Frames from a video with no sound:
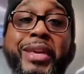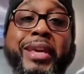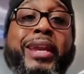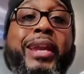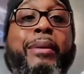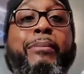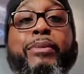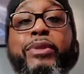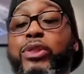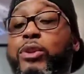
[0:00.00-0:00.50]
And
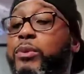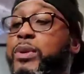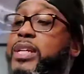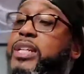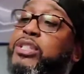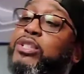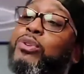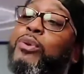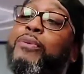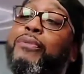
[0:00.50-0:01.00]
I'm going to throw
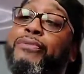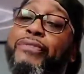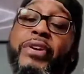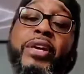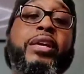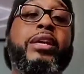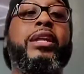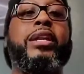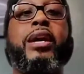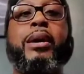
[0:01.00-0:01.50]
these on
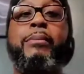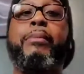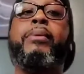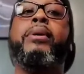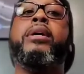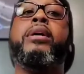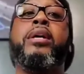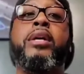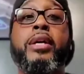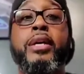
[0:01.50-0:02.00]
feet and I'm going
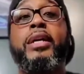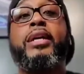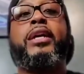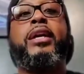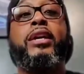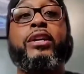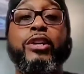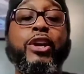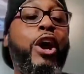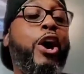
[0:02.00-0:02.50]
to kill
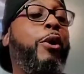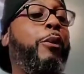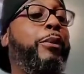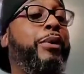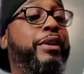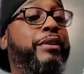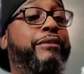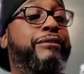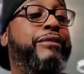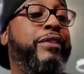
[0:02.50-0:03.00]
y'all with
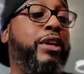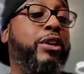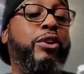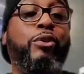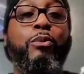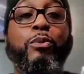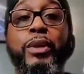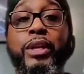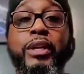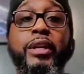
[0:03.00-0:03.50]
the fit of the week.